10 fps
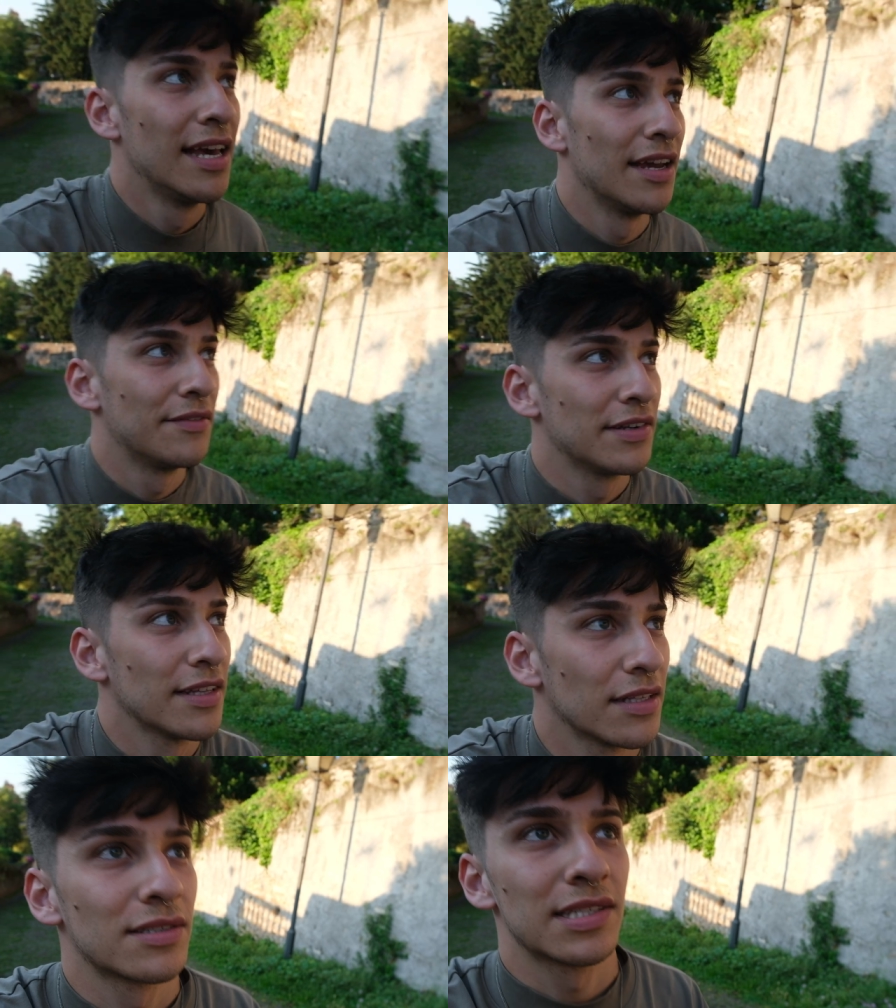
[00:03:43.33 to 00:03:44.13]

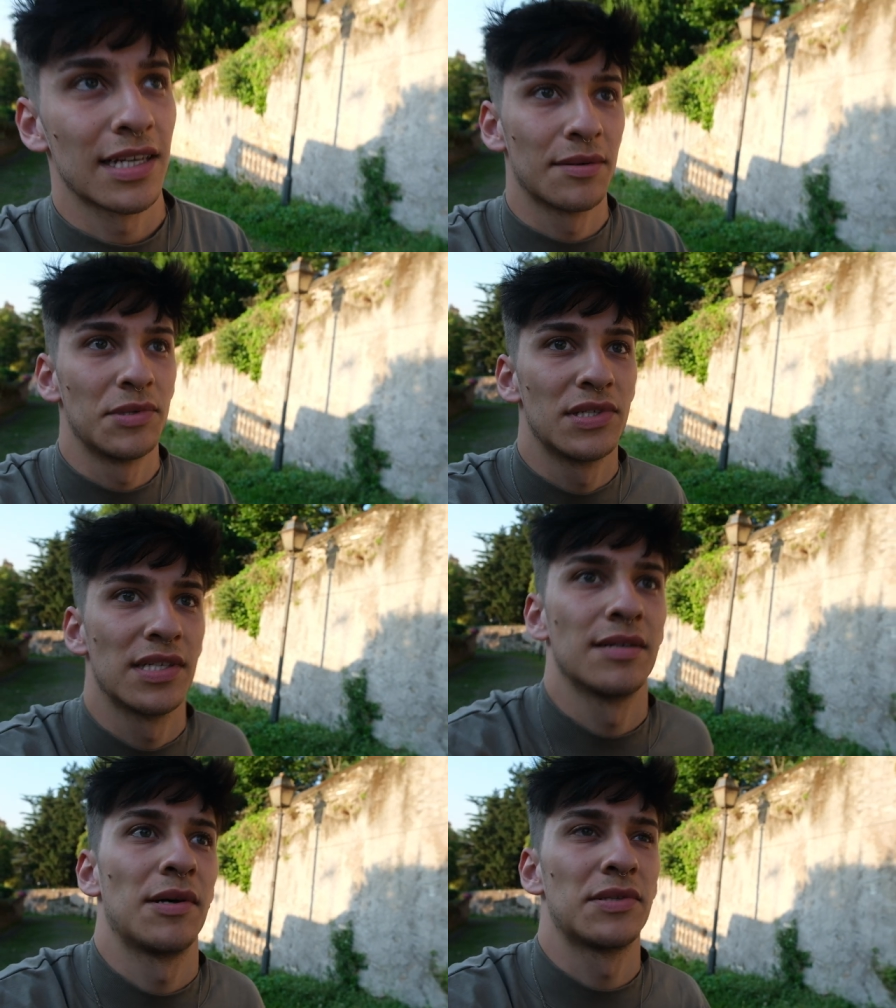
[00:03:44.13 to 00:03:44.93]
Everything looks like a
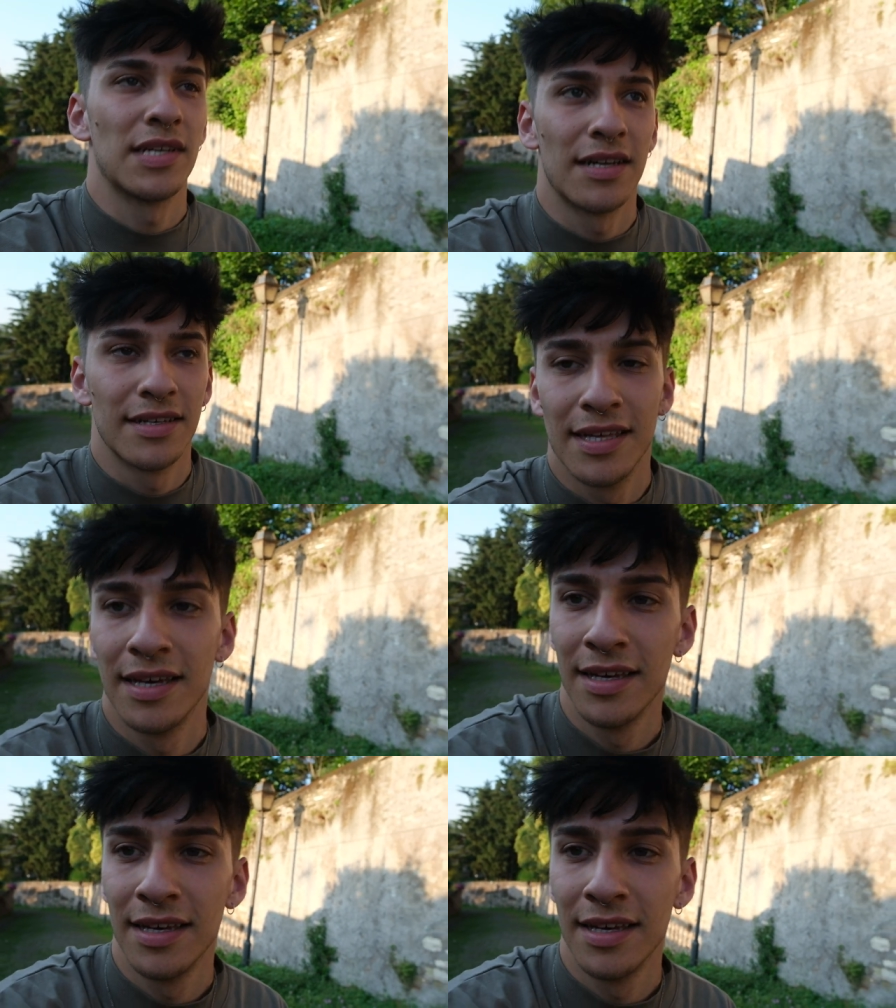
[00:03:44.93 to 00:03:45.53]
museum outside.